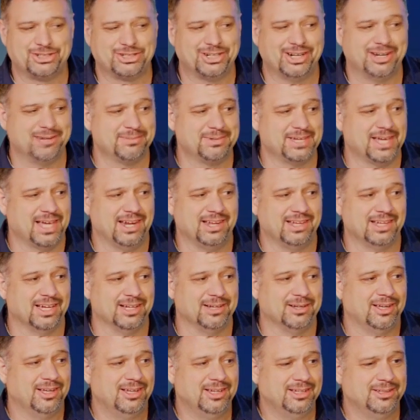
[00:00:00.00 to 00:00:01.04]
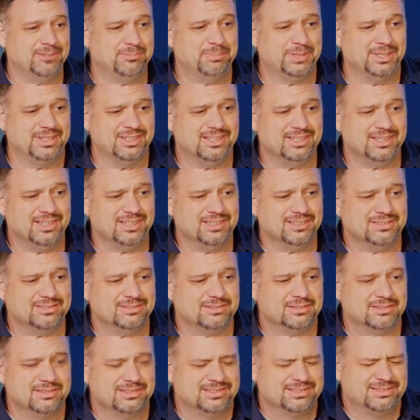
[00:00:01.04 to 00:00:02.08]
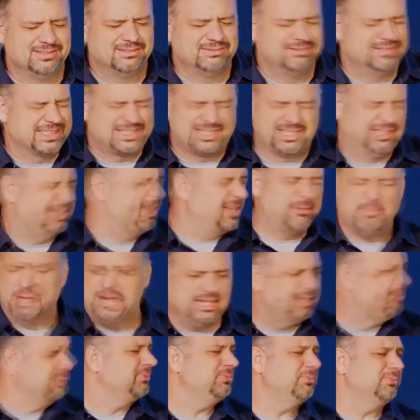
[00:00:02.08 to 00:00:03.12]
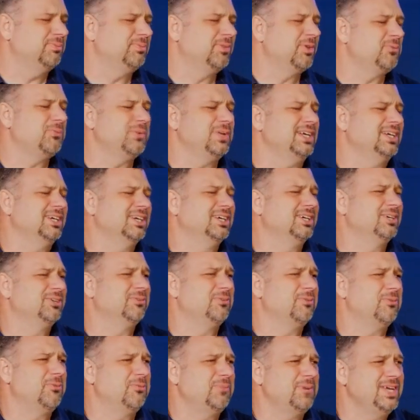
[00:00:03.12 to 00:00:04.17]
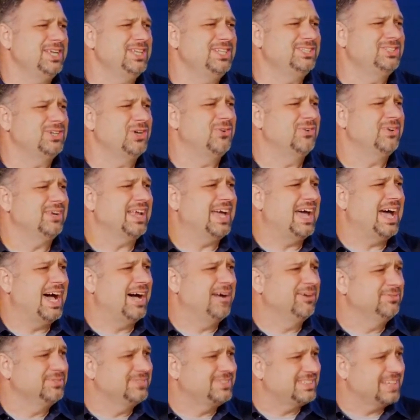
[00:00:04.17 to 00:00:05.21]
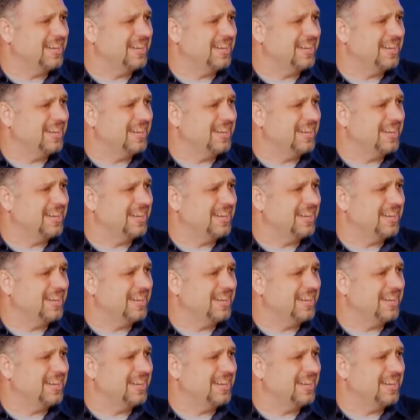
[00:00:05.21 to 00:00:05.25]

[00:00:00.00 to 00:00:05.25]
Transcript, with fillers: sure I'm getting it, but listen, Amanda, we we don't have